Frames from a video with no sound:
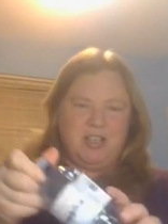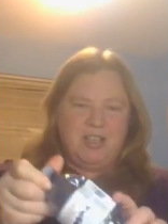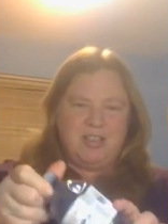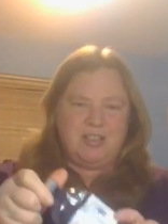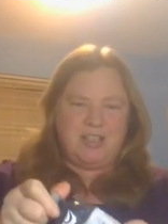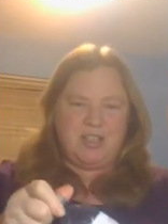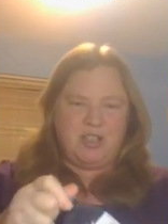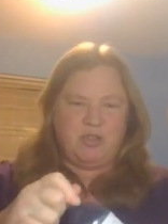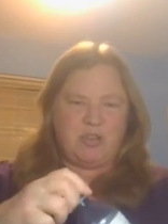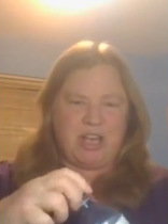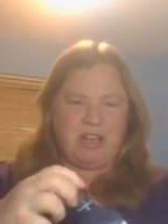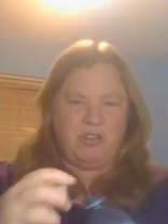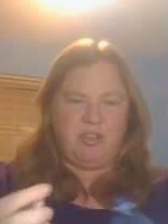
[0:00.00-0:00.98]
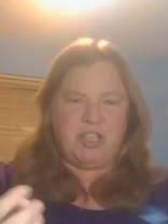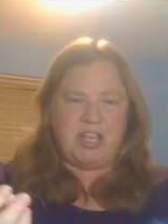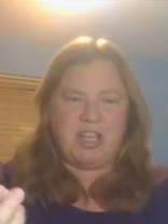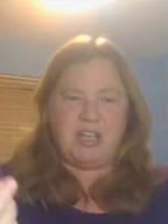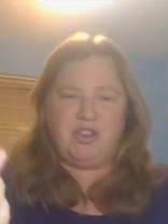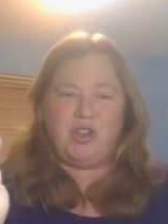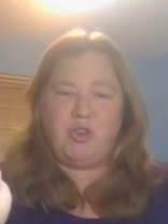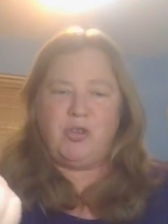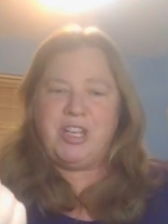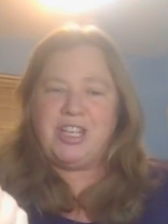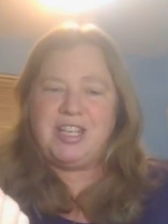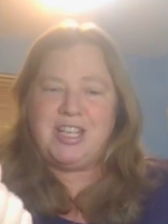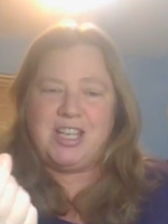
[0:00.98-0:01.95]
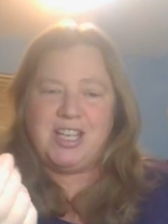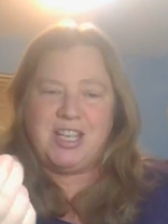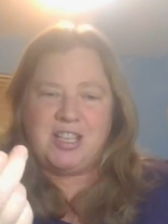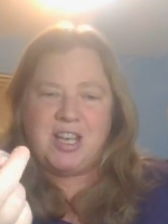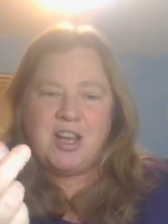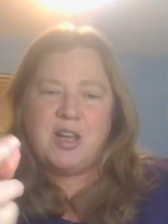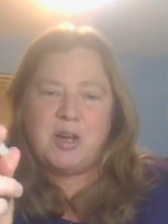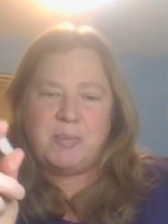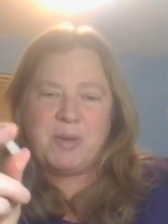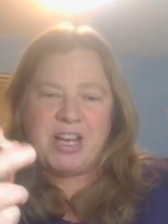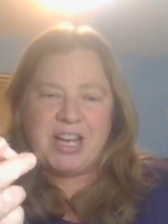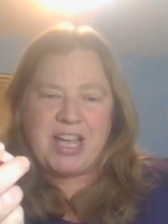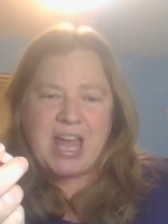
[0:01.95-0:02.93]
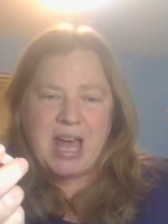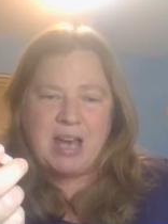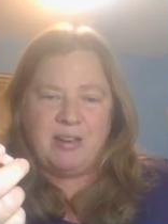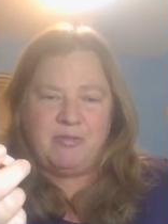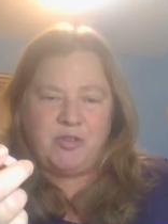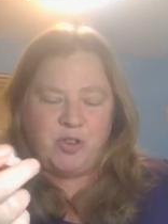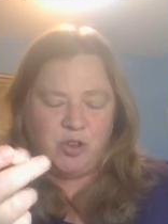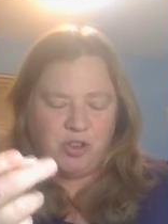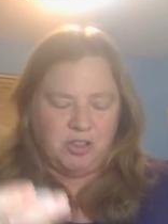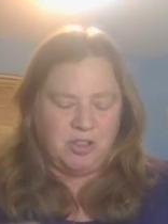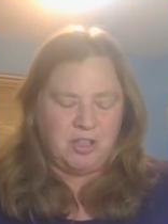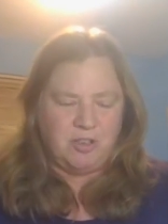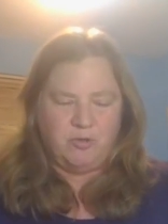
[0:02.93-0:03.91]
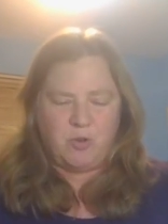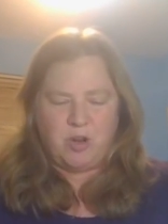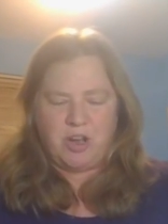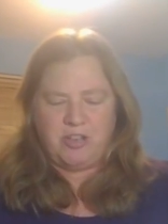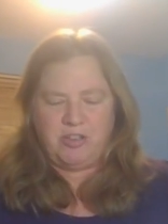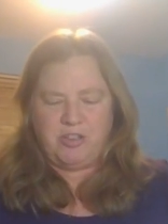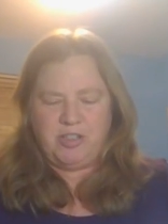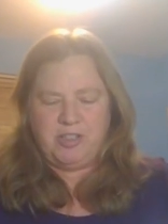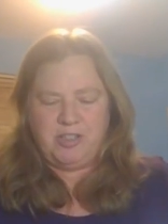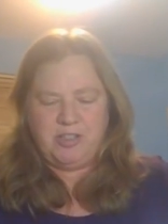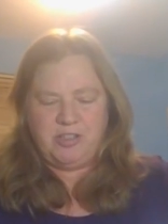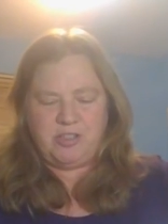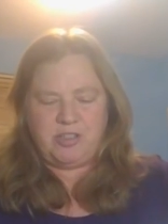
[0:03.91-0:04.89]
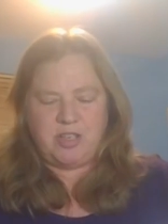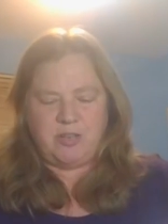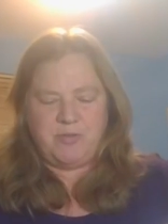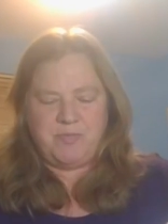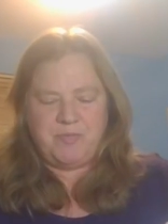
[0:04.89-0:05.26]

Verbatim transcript: sitting around, and you only need about a cap full of water. So